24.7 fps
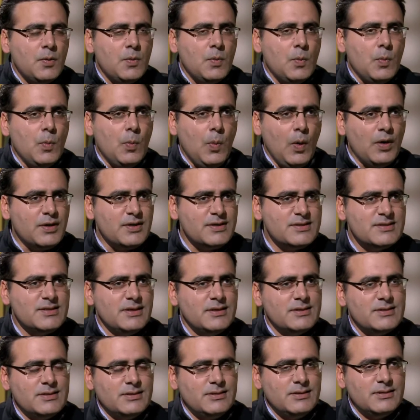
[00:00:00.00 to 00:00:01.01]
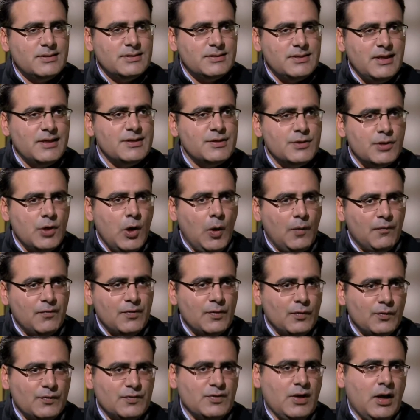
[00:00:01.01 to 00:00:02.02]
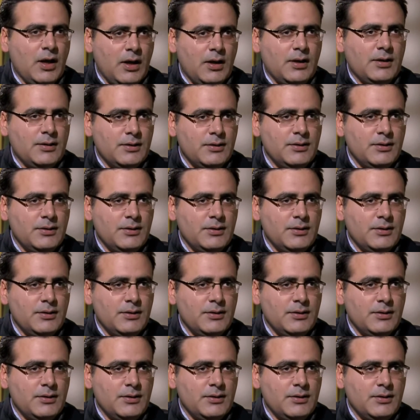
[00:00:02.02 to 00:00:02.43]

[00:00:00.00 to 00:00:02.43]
What is it that your views are?